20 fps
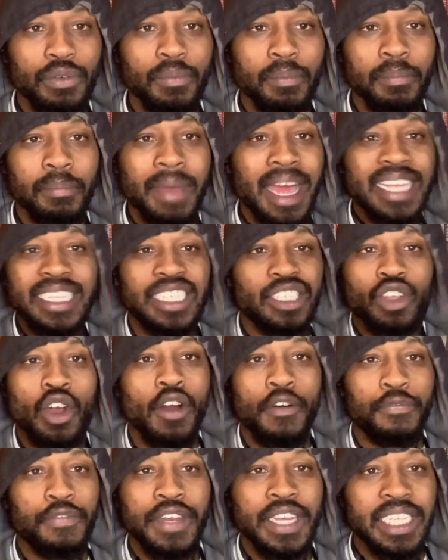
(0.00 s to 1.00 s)
Man just
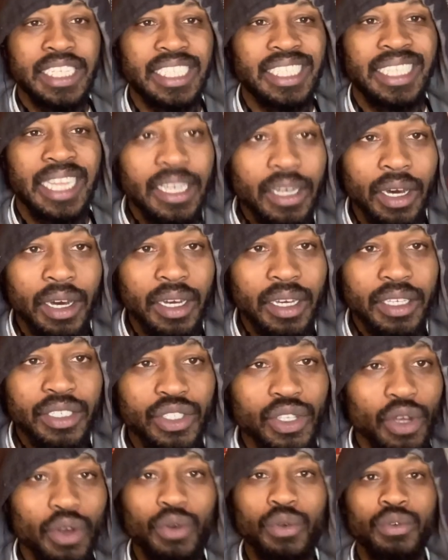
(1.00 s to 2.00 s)
can't finish his dinner,
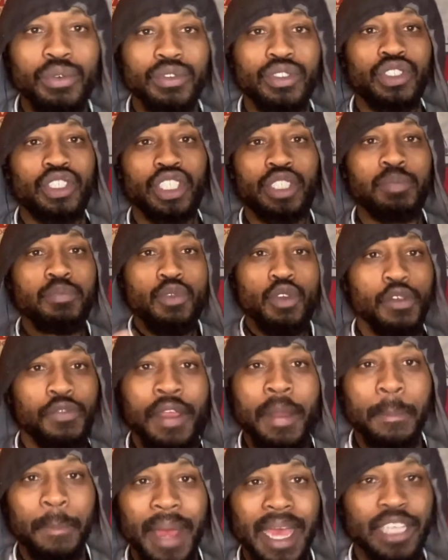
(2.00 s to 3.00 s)
so just move
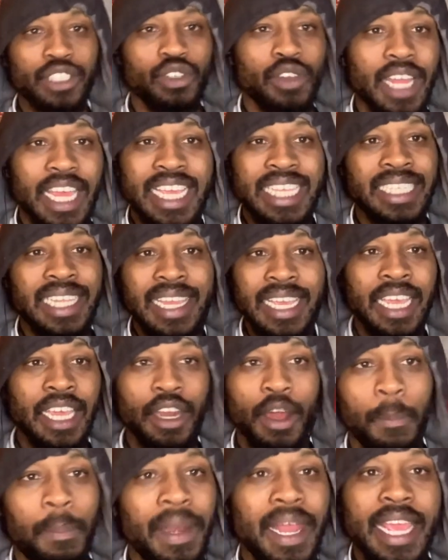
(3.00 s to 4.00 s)
him back so that he's linking
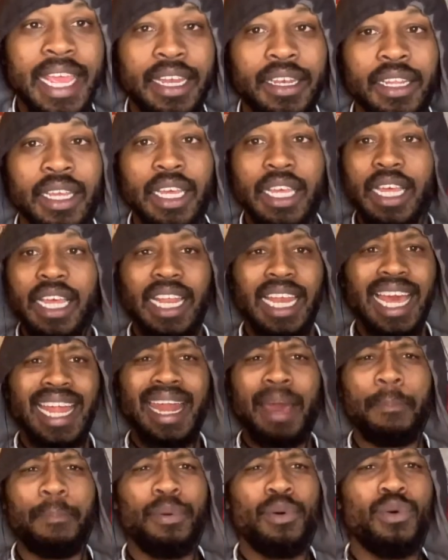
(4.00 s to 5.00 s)
up playing. Like
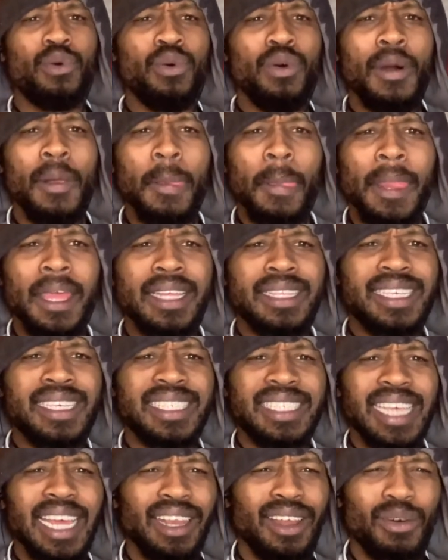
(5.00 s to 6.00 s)
that ball to
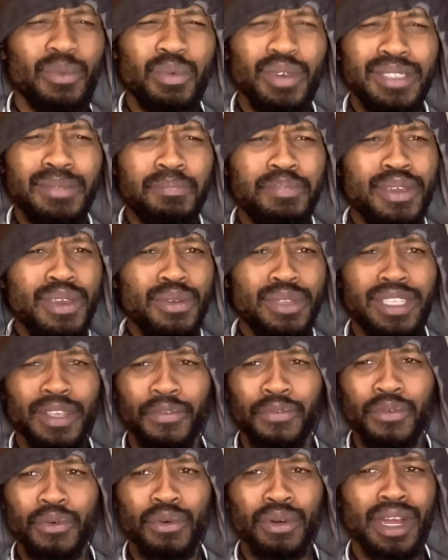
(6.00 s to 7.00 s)
Salah was
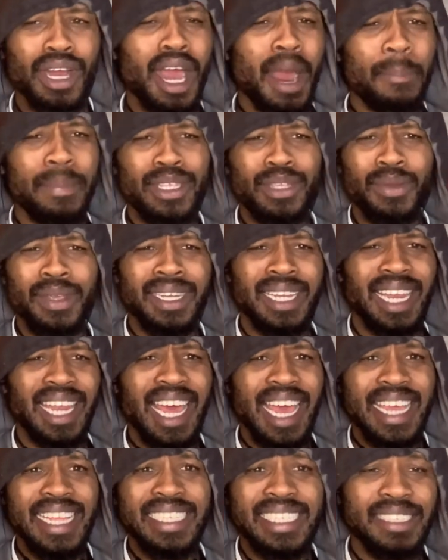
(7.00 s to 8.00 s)
beautiful, cut between the
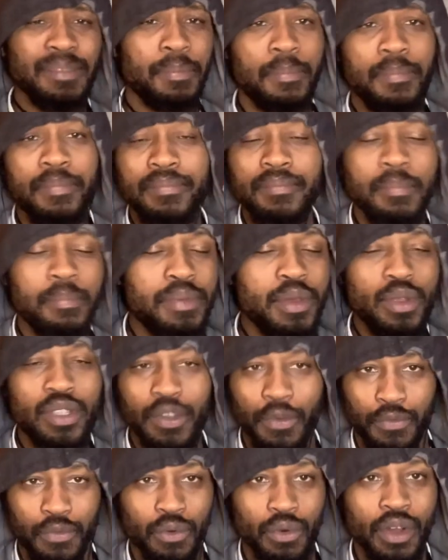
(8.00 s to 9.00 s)
lines,
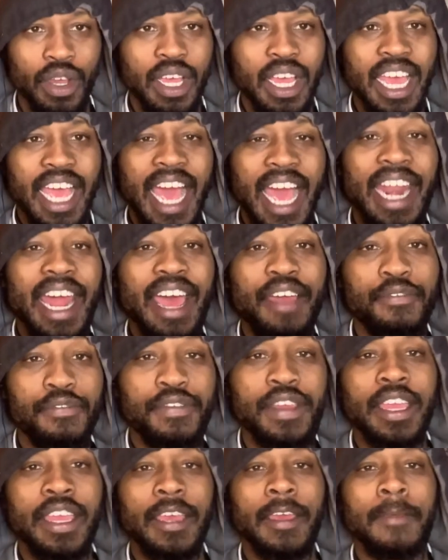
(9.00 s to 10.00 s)
beautiful. And I
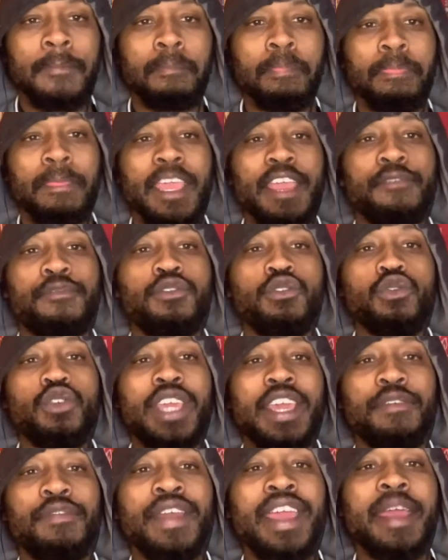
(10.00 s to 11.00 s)
think if you
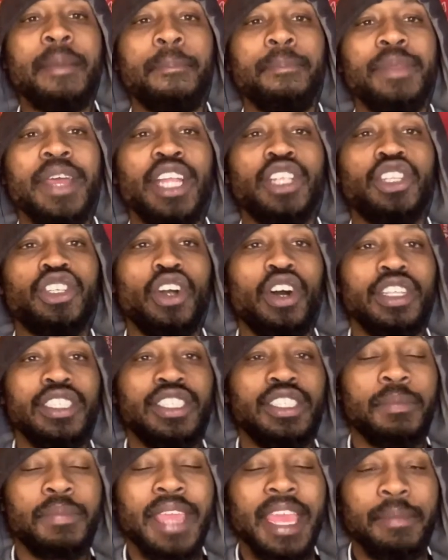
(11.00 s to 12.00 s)
give him a chance
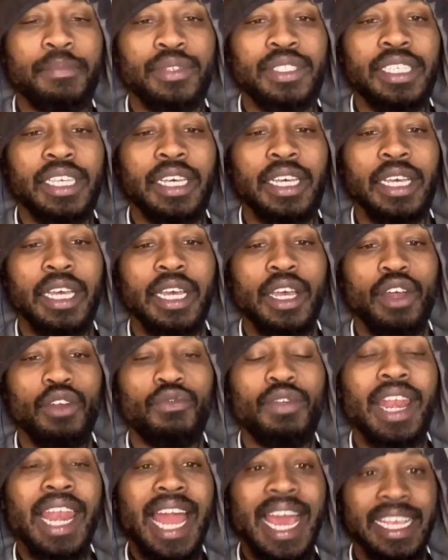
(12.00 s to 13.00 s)
to be able to
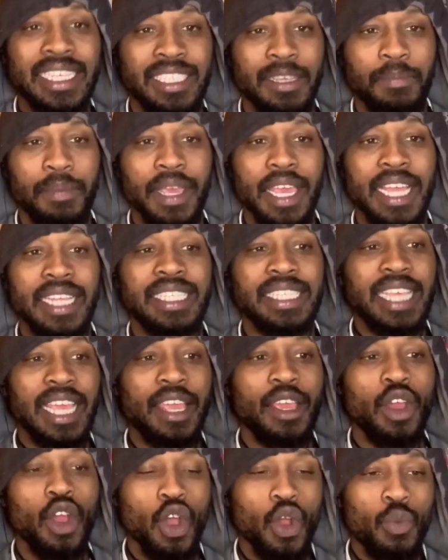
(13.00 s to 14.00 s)
relax a bit and
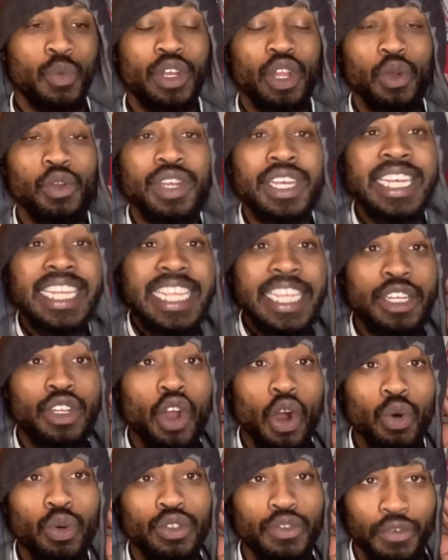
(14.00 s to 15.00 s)
say, we don't need
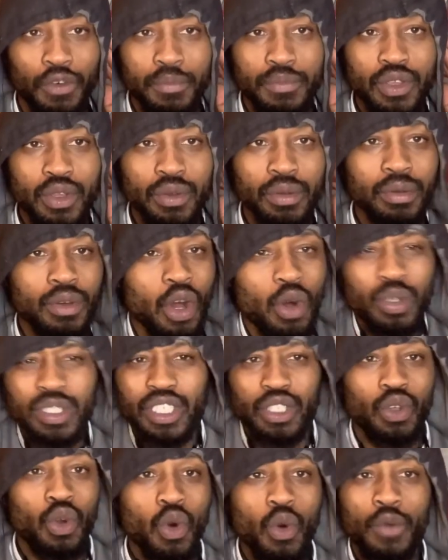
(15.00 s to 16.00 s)
goals from you. Goals
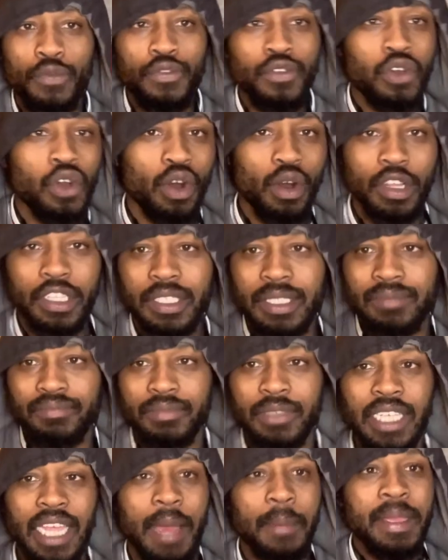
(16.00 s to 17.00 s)
is cool if you got
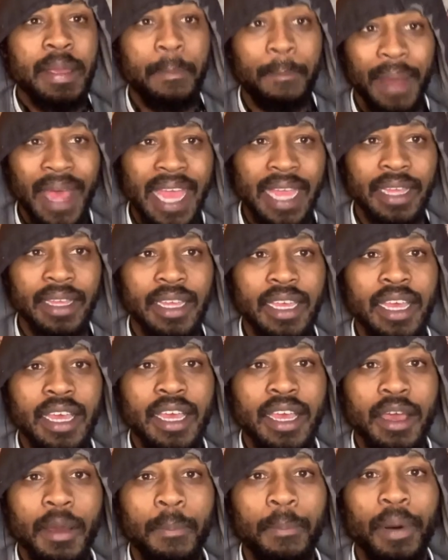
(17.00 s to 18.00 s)
bang.
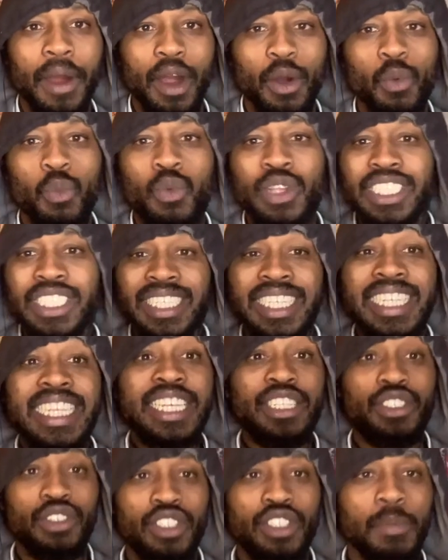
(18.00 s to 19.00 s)
But we just
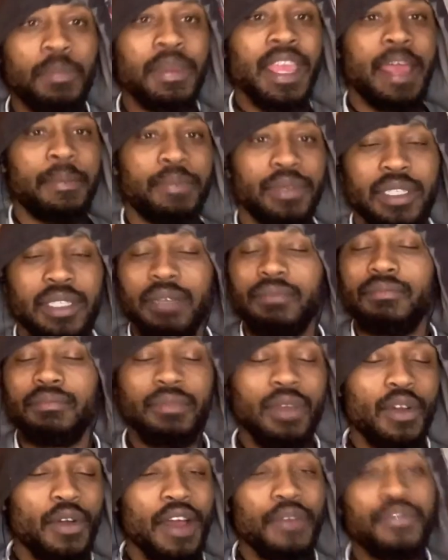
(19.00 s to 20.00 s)
need you to be able to.
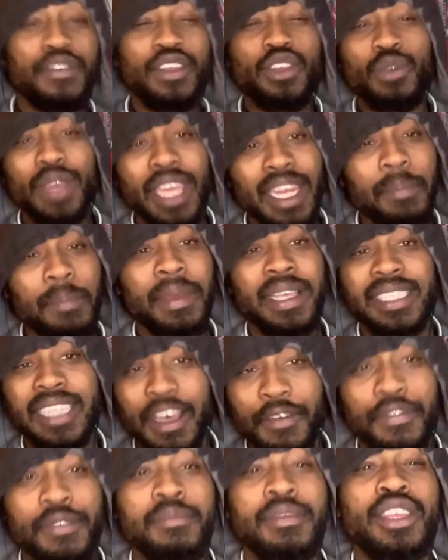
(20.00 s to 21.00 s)
Well, I think you'll get the best out
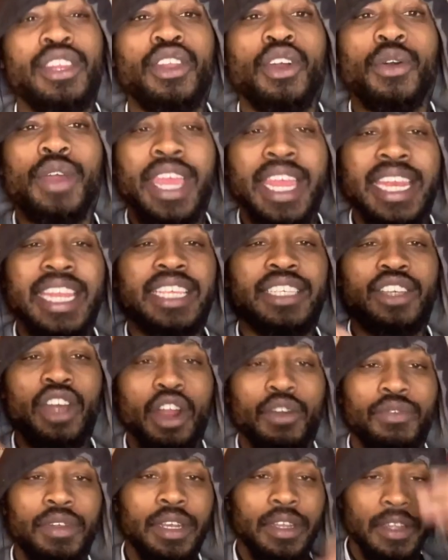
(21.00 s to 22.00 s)
of Firmino in this
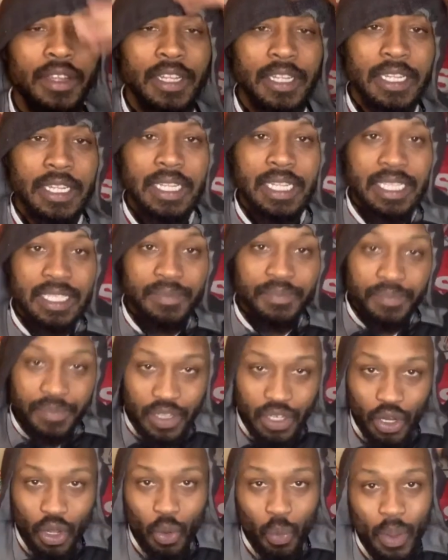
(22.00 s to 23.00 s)
current,
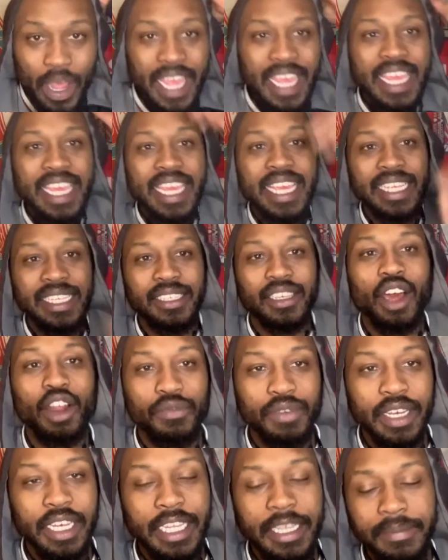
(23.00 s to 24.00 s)
where he is
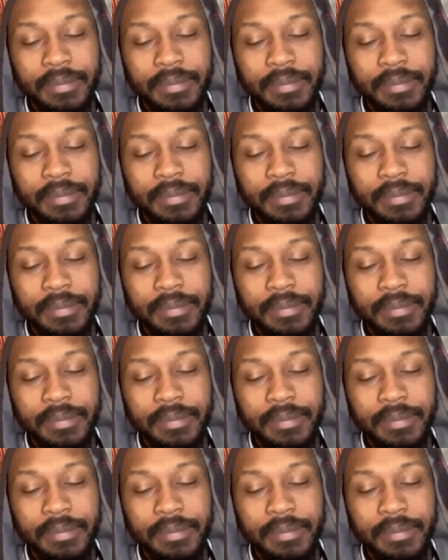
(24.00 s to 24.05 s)
currently.